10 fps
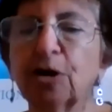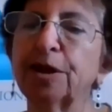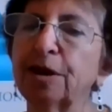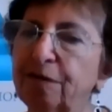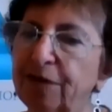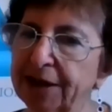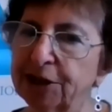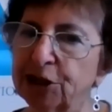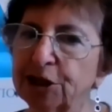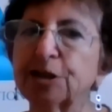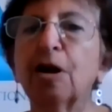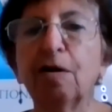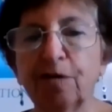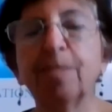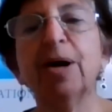or the advantages
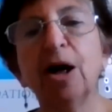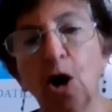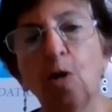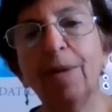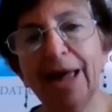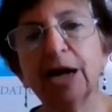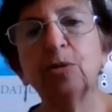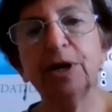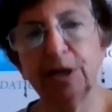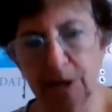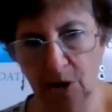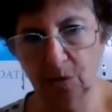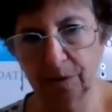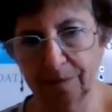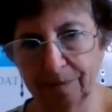from a home equity loan.